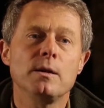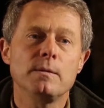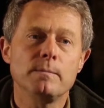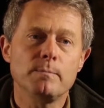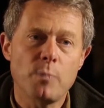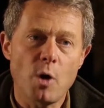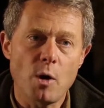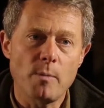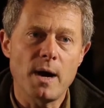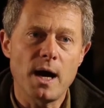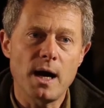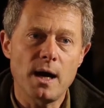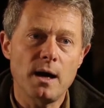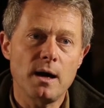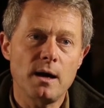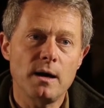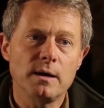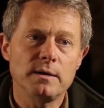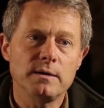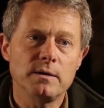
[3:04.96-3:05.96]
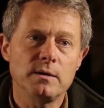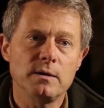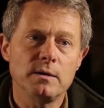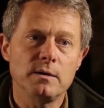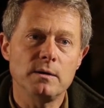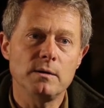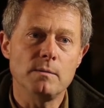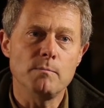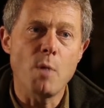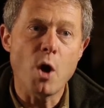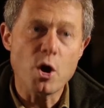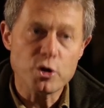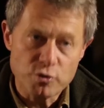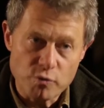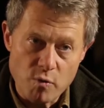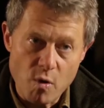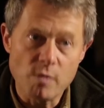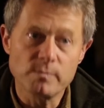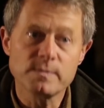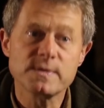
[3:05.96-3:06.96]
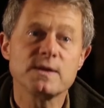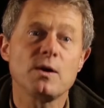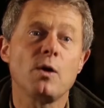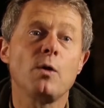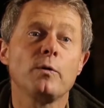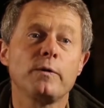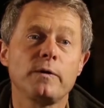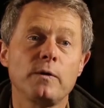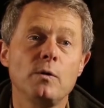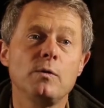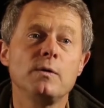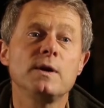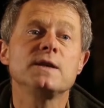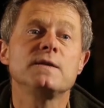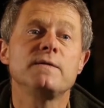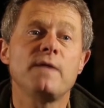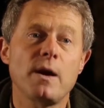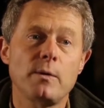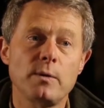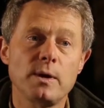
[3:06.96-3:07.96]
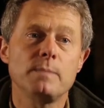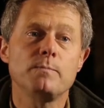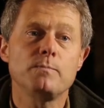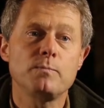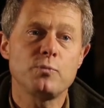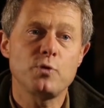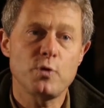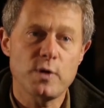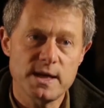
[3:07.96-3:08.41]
And Pommard, the mushrooms also is very